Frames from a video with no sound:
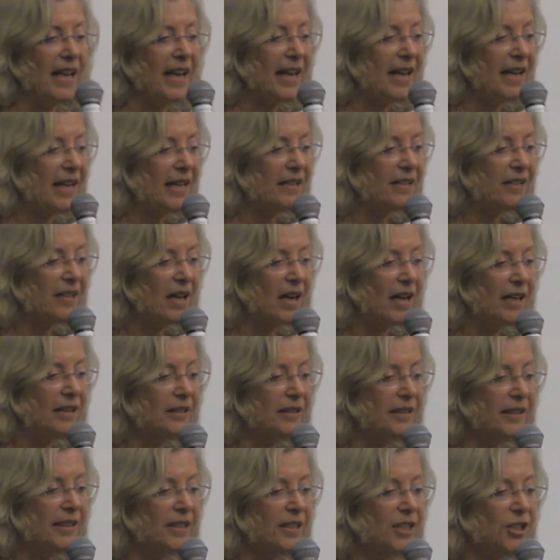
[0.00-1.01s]
It's on
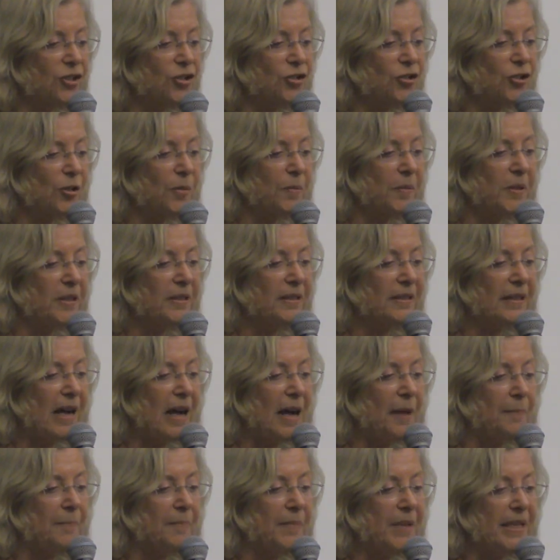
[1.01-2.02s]
linda sherman
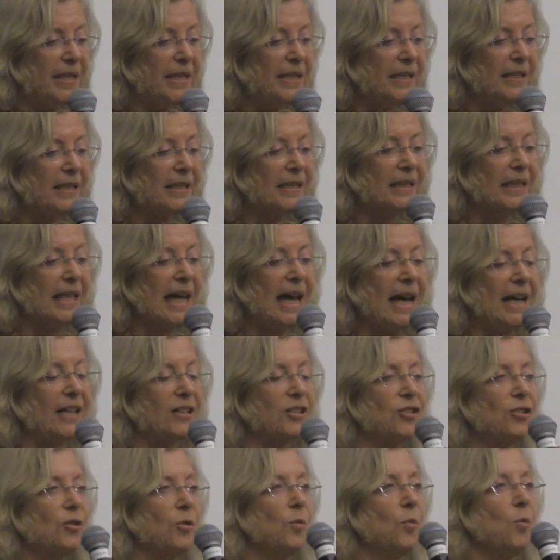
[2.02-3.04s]
dot me
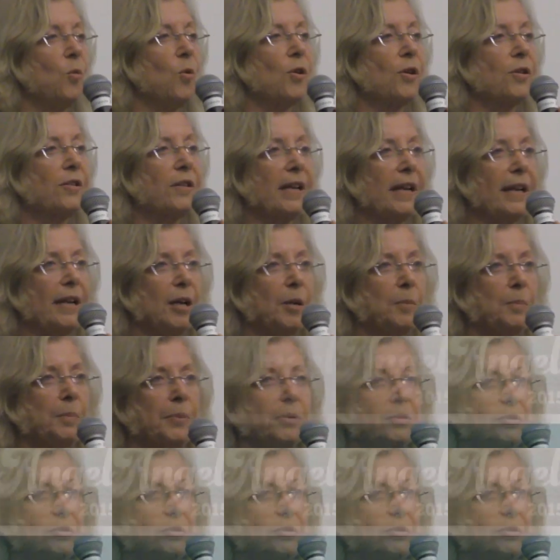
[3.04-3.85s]
slash wordcamp.